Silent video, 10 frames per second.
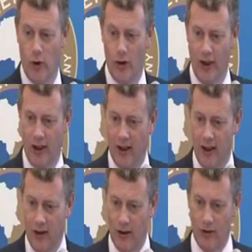
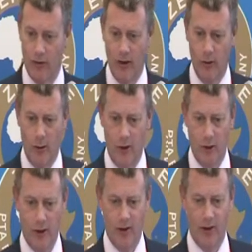correctly in the controller well
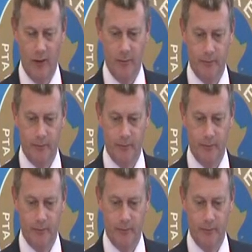policy.